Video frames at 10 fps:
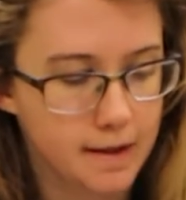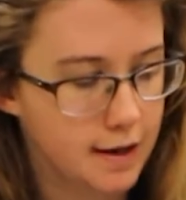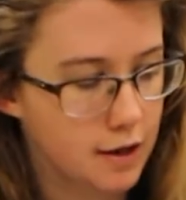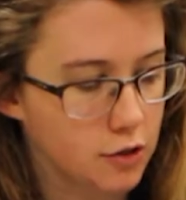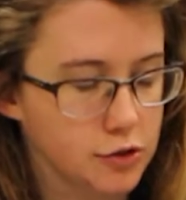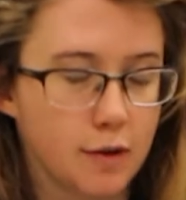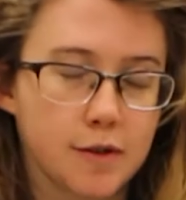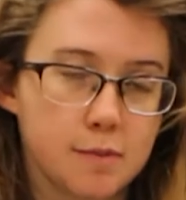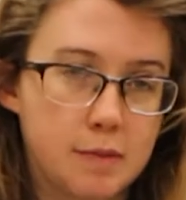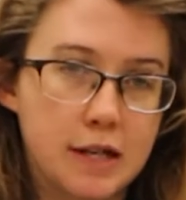And I also have
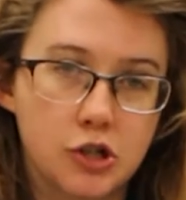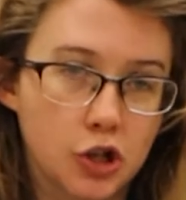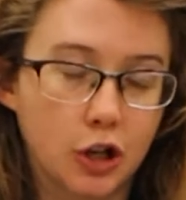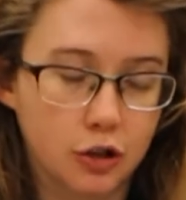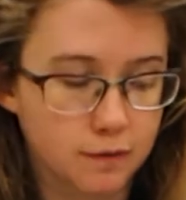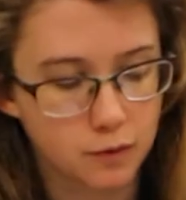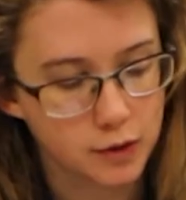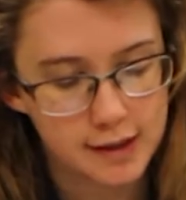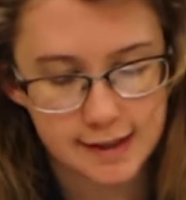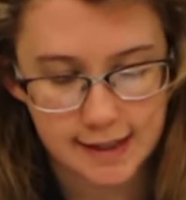this peach color
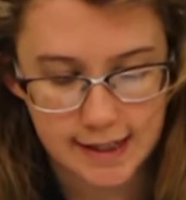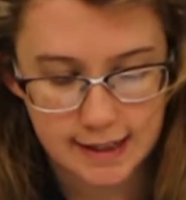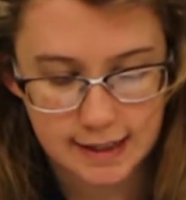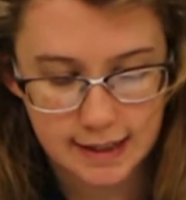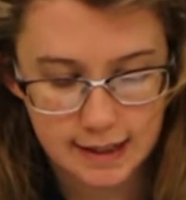for the skin.